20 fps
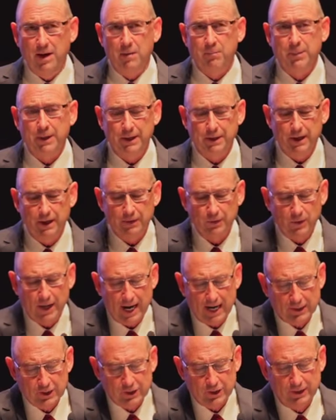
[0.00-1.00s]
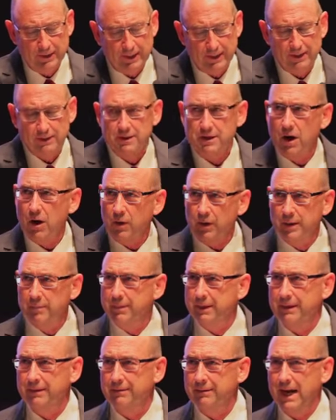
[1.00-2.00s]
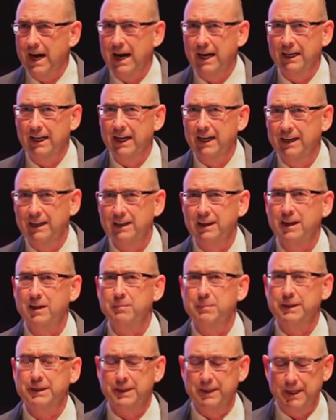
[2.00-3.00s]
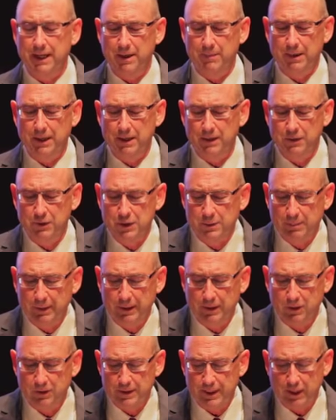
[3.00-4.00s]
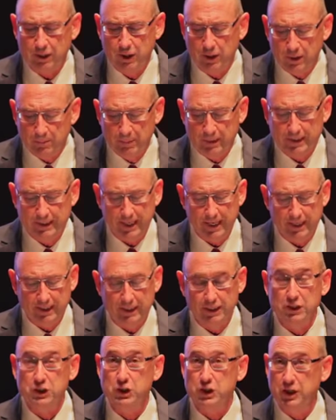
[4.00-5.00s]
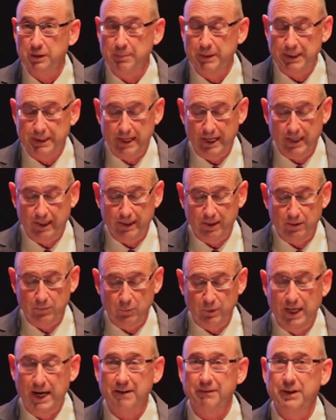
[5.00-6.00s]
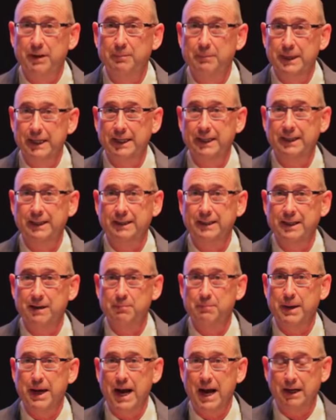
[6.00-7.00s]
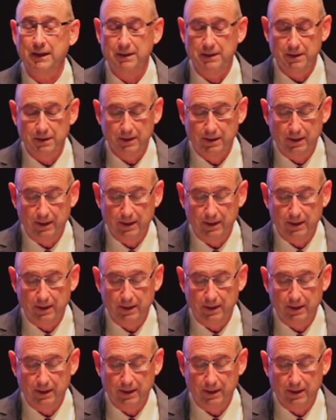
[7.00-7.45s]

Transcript: But another action that it's already been highlighted a little bit today by other speakers that could be taken and should be taken would have an immediate impact.